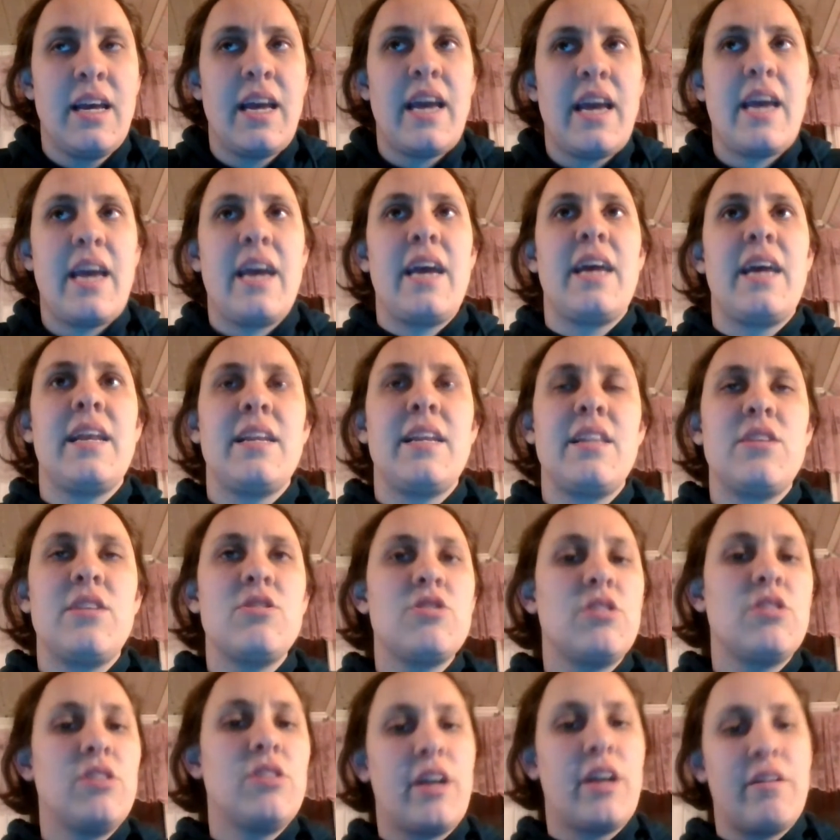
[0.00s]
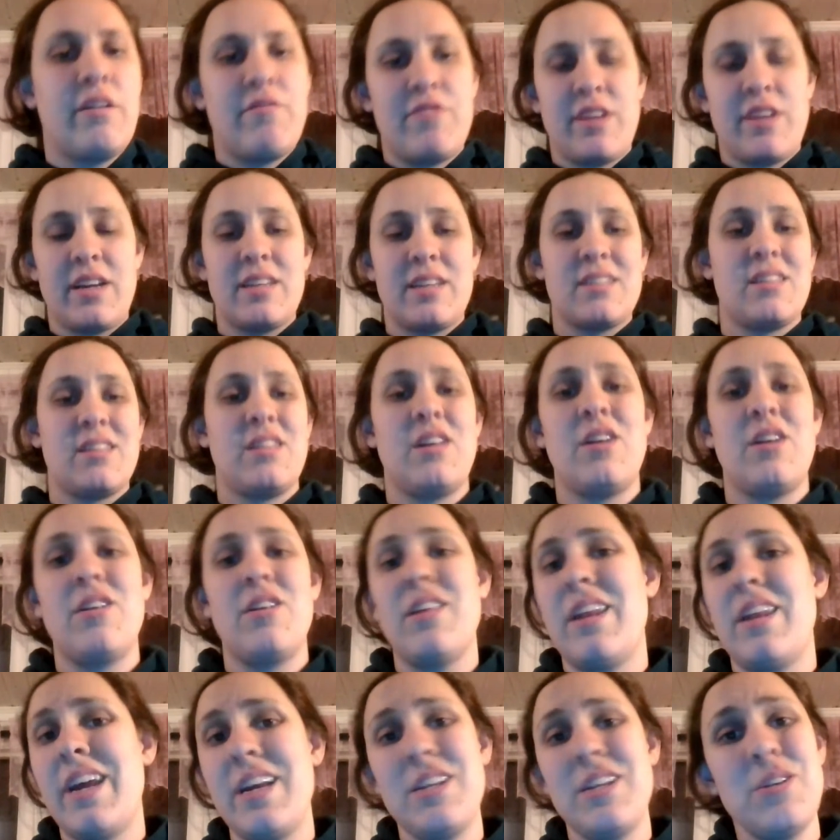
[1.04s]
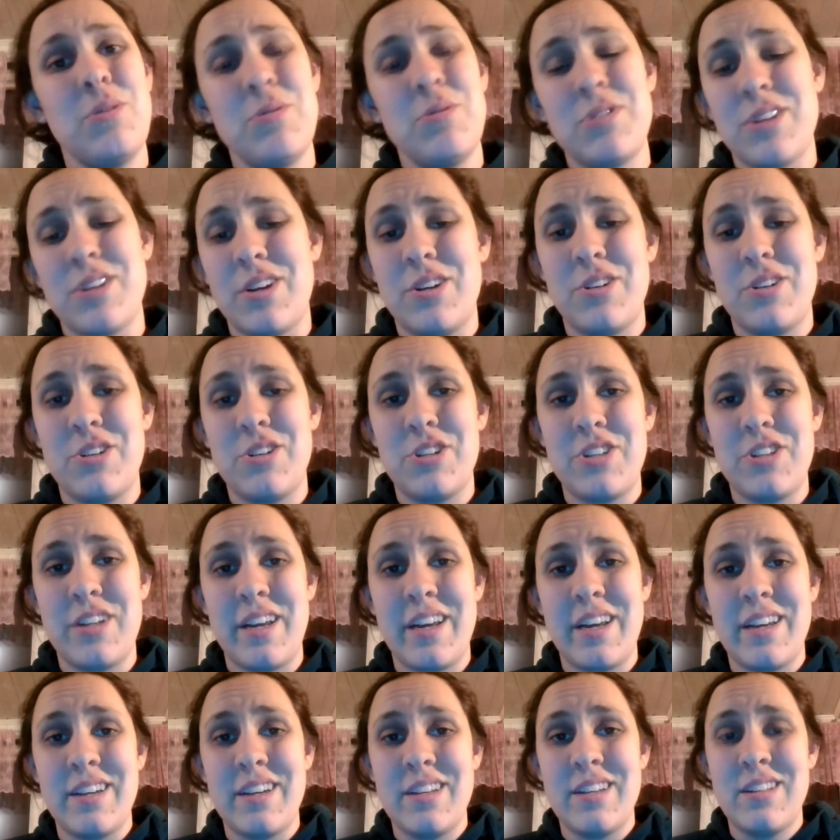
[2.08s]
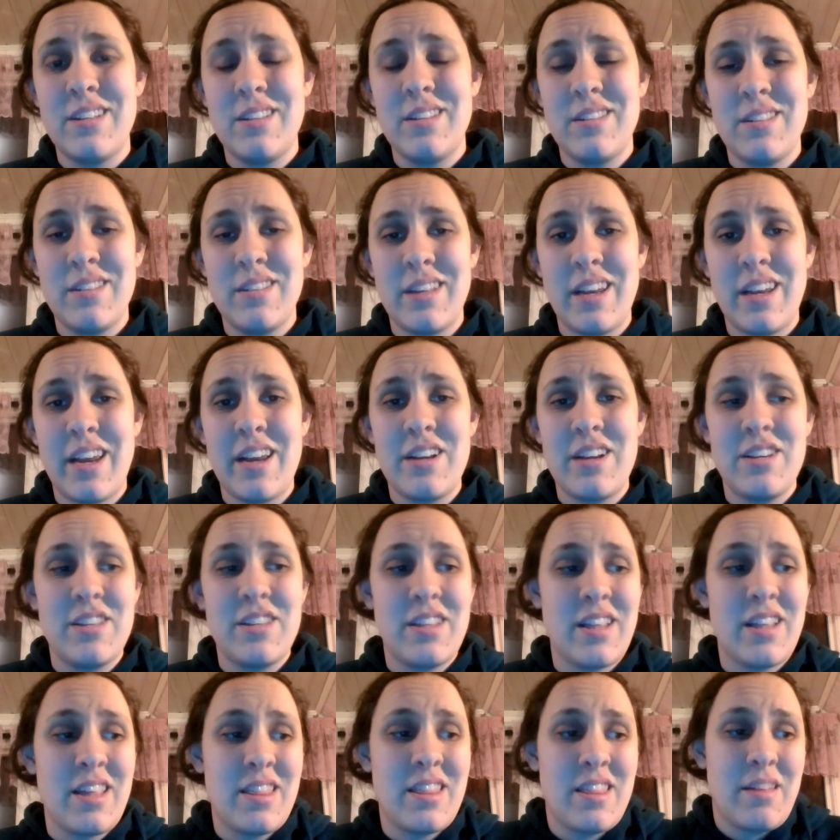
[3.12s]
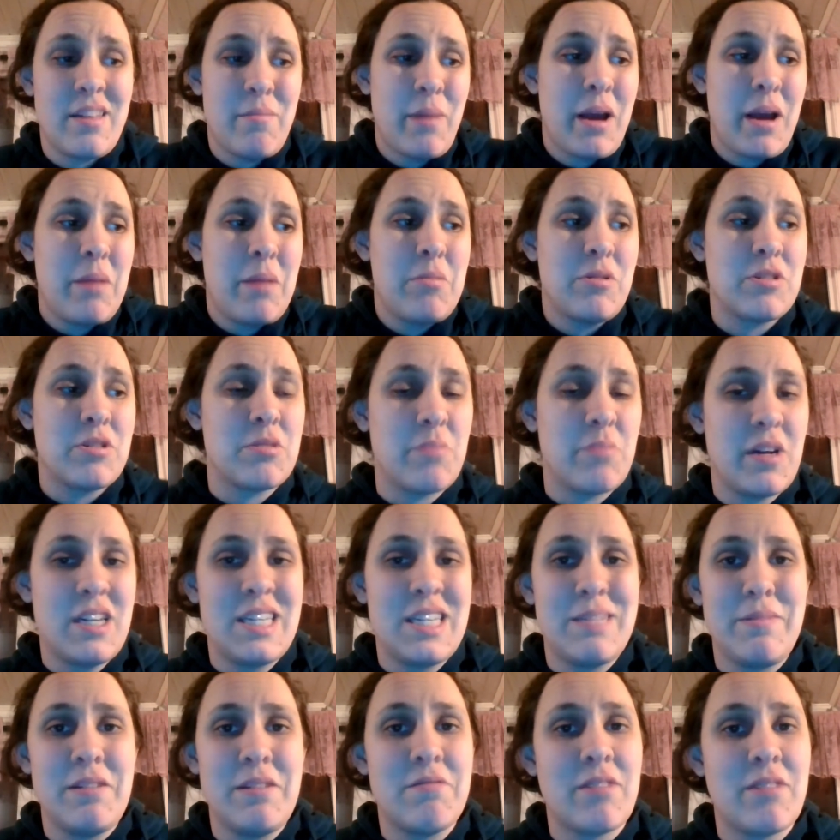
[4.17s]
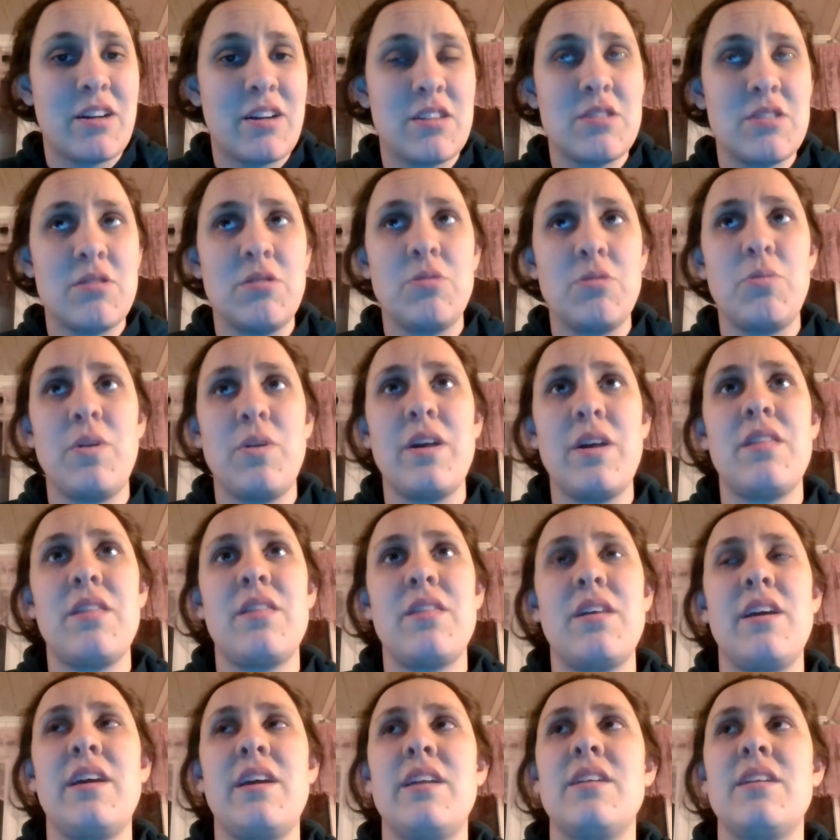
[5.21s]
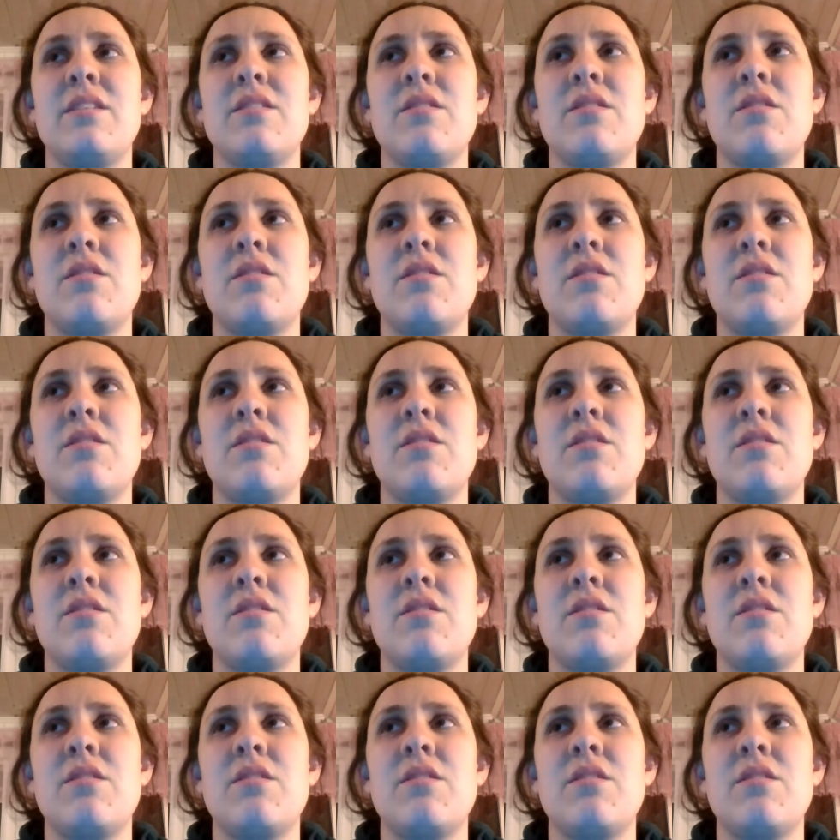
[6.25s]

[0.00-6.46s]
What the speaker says: And there's a lot of things in there that I don't understand, that the Bible is meant to be wrestled with and